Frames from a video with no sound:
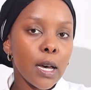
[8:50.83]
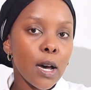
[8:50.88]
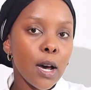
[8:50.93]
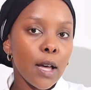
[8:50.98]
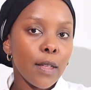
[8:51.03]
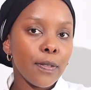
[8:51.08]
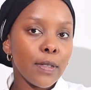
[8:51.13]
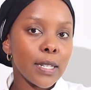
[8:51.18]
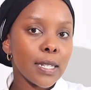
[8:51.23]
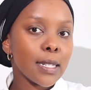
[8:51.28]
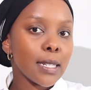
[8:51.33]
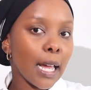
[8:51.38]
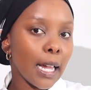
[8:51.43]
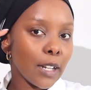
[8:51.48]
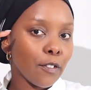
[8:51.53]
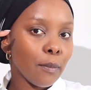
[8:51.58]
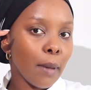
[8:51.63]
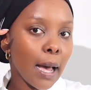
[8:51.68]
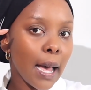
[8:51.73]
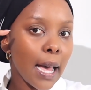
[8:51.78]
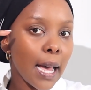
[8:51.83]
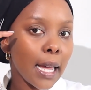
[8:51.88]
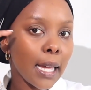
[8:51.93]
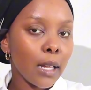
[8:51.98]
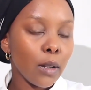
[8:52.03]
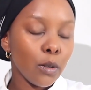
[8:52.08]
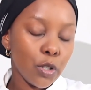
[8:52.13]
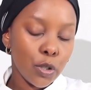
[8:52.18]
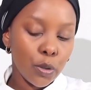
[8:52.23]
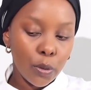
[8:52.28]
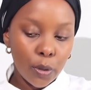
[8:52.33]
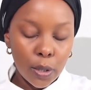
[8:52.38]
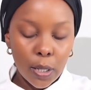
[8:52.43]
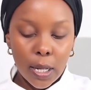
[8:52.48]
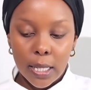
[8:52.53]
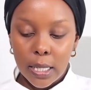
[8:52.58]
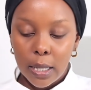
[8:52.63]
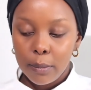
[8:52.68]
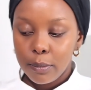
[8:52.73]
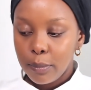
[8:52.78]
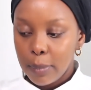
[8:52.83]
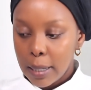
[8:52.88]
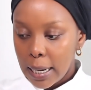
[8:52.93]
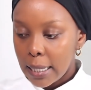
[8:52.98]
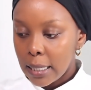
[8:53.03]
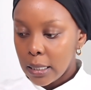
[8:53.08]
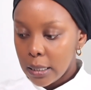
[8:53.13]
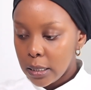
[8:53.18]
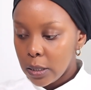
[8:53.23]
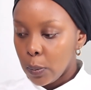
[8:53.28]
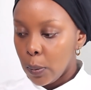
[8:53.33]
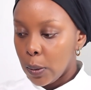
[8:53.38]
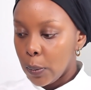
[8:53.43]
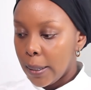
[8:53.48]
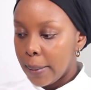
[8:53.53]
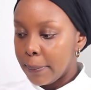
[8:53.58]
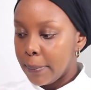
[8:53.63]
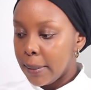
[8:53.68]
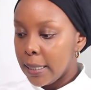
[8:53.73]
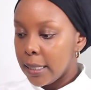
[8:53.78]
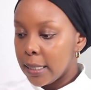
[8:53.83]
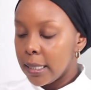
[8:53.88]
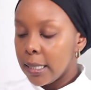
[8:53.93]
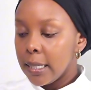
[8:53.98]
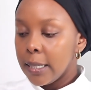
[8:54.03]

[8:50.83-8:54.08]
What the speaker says: on the side of my eye. I'll show you as I'm applying it. What do I mean?